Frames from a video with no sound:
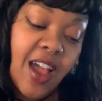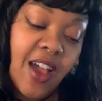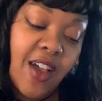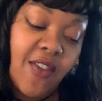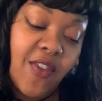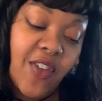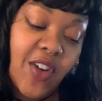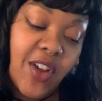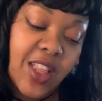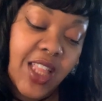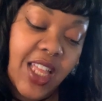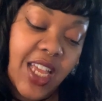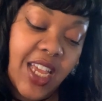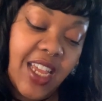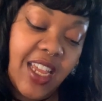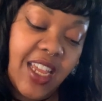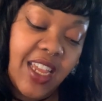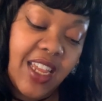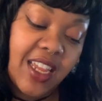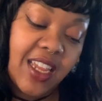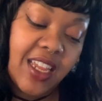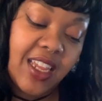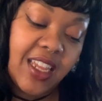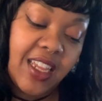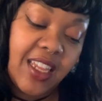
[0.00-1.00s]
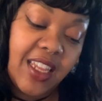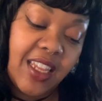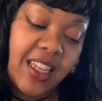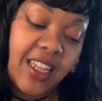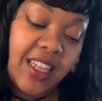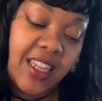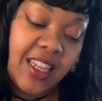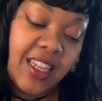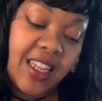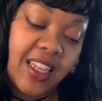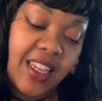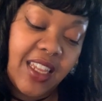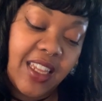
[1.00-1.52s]
For like,
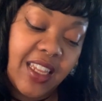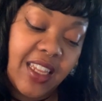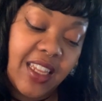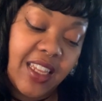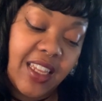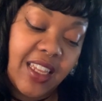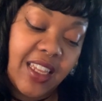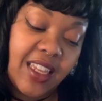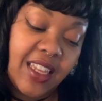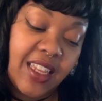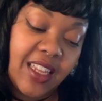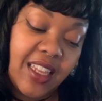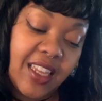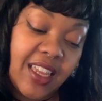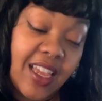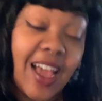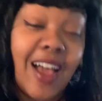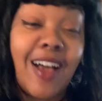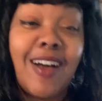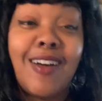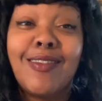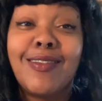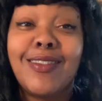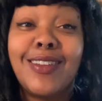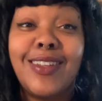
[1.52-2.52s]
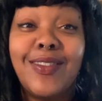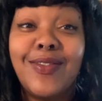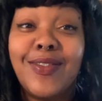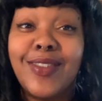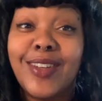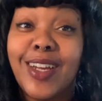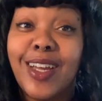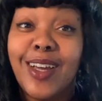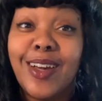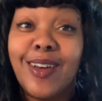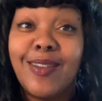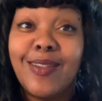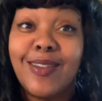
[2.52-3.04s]
I don't even
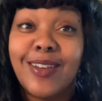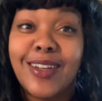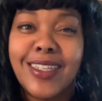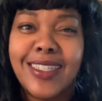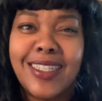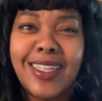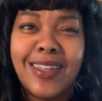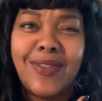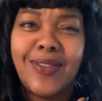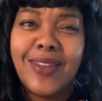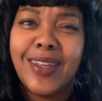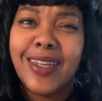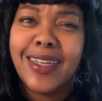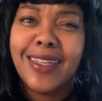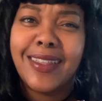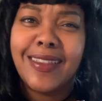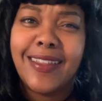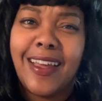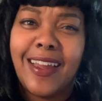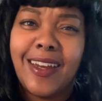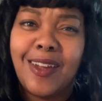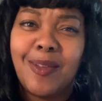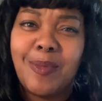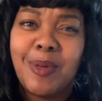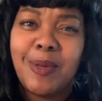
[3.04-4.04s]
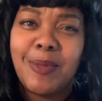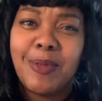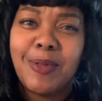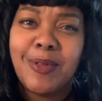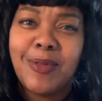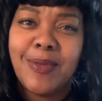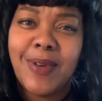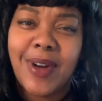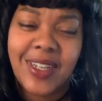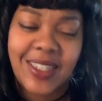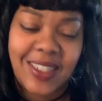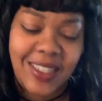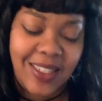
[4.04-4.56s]
know, because I feel like a lot of people who
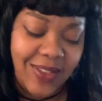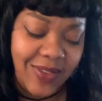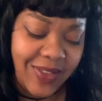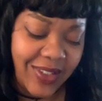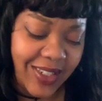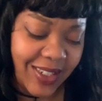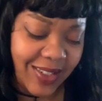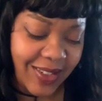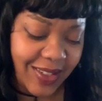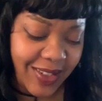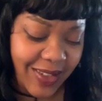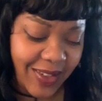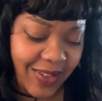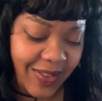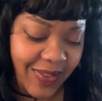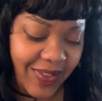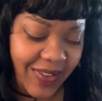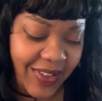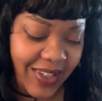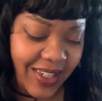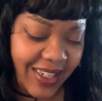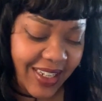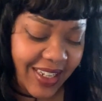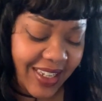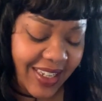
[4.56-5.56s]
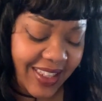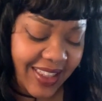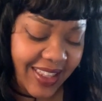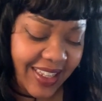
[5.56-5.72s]
watch these videos don't even